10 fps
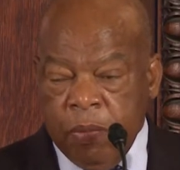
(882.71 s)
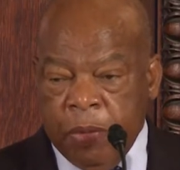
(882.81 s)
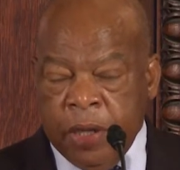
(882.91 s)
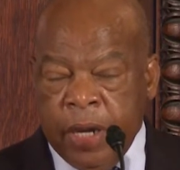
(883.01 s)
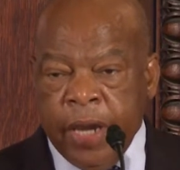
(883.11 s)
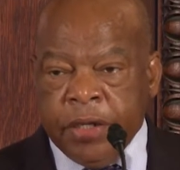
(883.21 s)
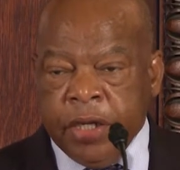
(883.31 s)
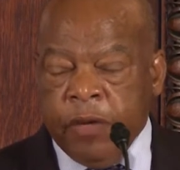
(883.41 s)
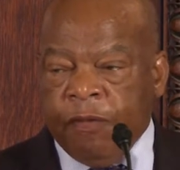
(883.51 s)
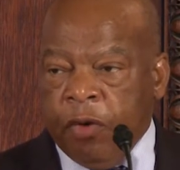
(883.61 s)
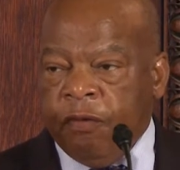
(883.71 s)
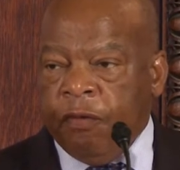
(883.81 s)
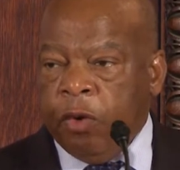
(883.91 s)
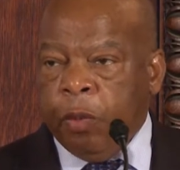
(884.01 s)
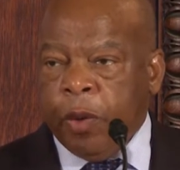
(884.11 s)
But in
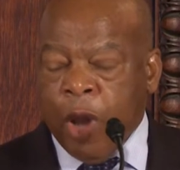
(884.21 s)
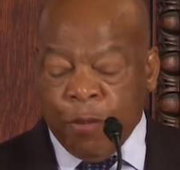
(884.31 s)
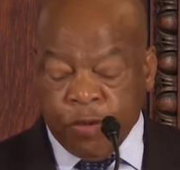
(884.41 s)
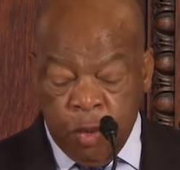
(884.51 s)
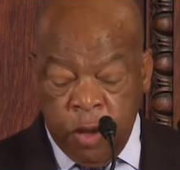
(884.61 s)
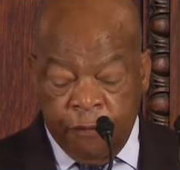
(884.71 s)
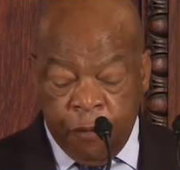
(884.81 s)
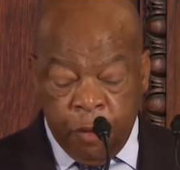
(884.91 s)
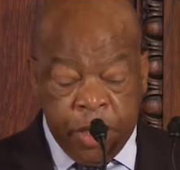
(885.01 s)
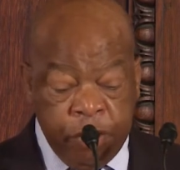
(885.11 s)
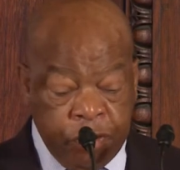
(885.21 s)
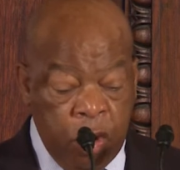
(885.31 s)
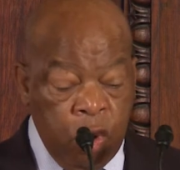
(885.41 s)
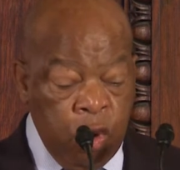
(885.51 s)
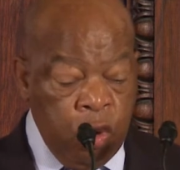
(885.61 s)
1944, when I was only 4 years
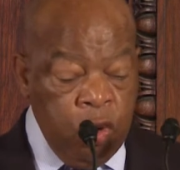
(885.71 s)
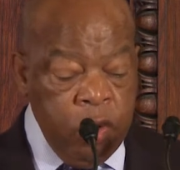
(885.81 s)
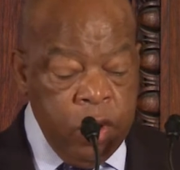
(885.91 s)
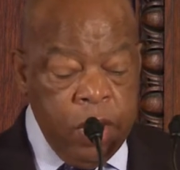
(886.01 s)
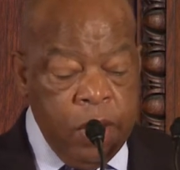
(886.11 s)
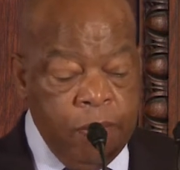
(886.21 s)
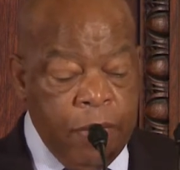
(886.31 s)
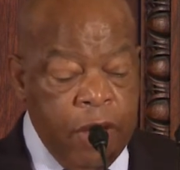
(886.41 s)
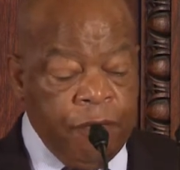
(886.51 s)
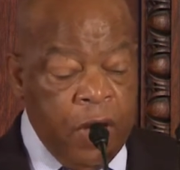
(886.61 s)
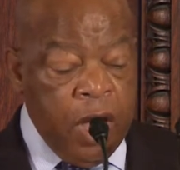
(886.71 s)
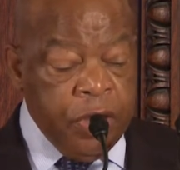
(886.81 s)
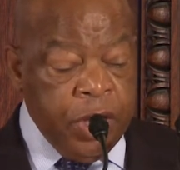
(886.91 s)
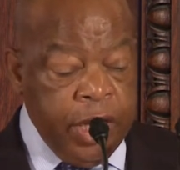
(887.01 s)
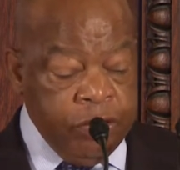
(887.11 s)
old, my
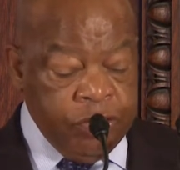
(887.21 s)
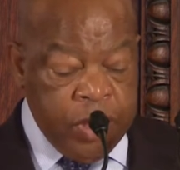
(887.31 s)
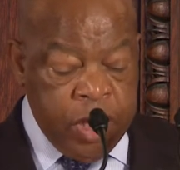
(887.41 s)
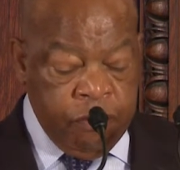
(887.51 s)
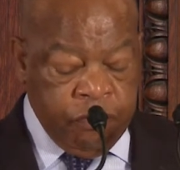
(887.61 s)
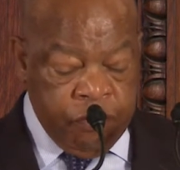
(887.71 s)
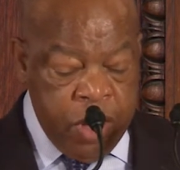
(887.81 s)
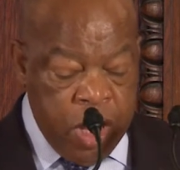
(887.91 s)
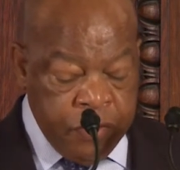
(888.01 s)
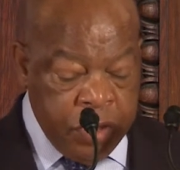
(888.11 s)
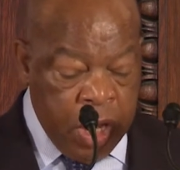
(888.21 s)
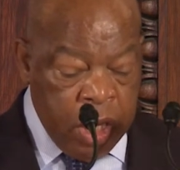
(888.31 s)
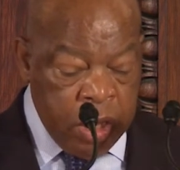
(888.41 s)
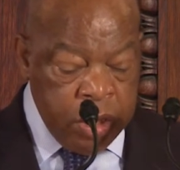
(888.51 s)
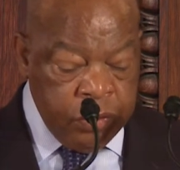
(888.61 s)
father had saved
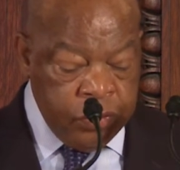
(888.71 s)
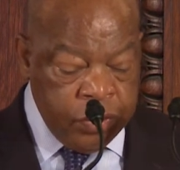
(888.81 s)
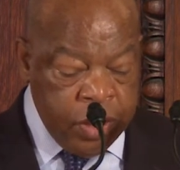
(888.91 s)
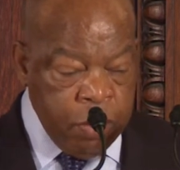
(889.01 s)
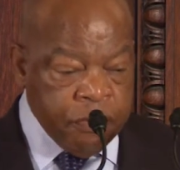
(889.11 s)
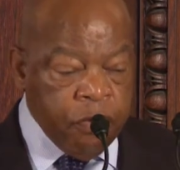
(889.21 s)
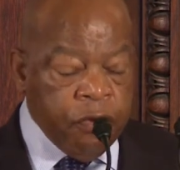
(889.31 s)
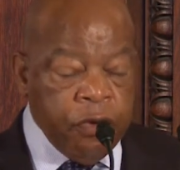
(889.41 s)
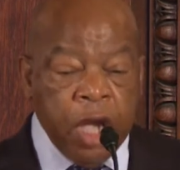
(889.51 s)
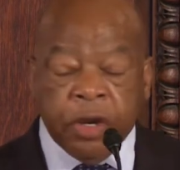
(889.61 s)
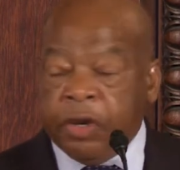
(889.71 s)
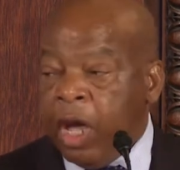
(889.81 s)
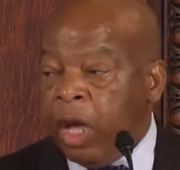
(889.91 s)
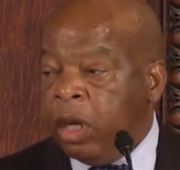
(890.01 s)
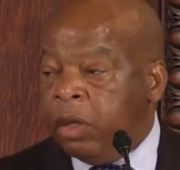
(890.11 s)
$300, and with the
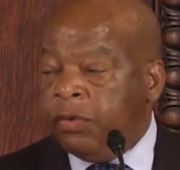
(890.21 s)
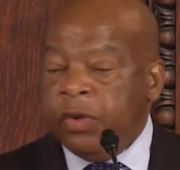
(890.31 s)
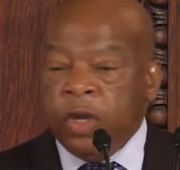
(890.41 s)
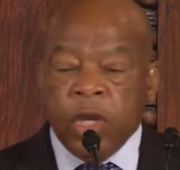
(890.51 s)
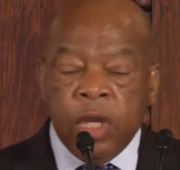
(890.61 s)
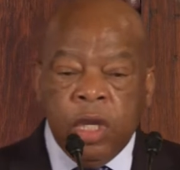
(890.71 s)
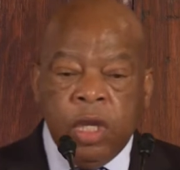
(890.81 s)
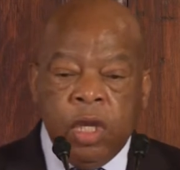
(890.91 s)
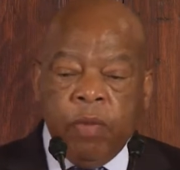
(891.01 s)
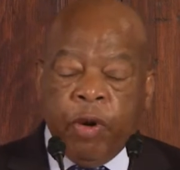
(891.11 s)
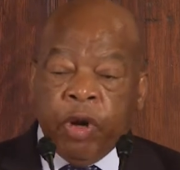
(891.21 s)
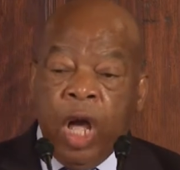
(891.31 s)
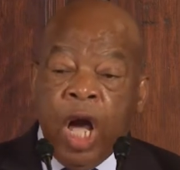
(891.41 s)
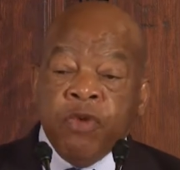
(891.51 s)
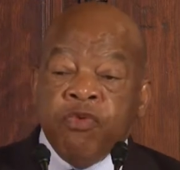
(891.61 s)
$300, he bought
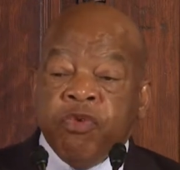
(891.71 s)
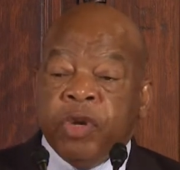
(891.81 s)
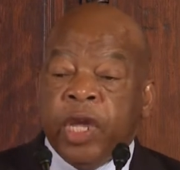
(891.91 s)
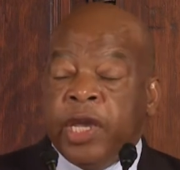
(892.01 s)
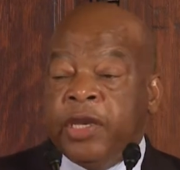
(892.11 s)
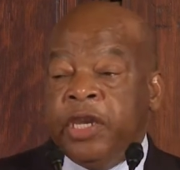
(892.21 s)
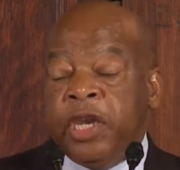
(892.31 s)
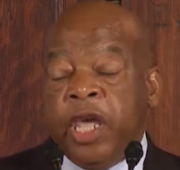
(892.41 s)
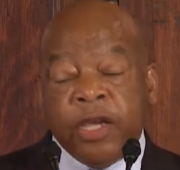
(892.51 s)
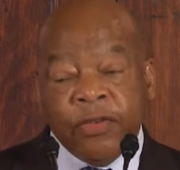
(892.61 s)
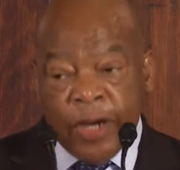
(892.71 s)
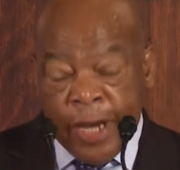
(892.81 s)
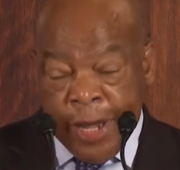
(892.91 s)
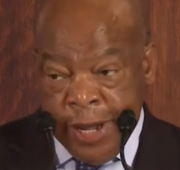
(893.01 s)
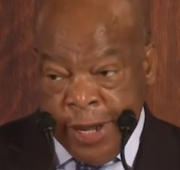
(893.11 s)
110 acres of
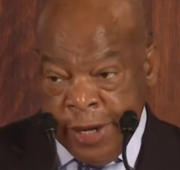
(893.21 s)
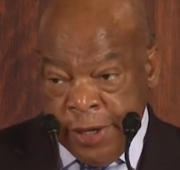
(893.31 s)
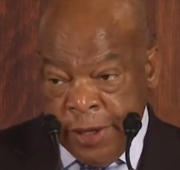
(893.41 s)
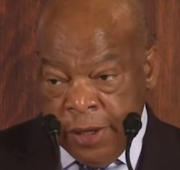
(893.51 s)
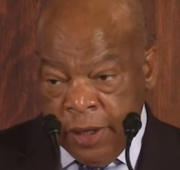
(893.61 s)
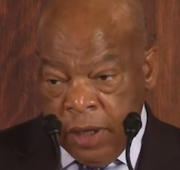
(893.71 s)
land.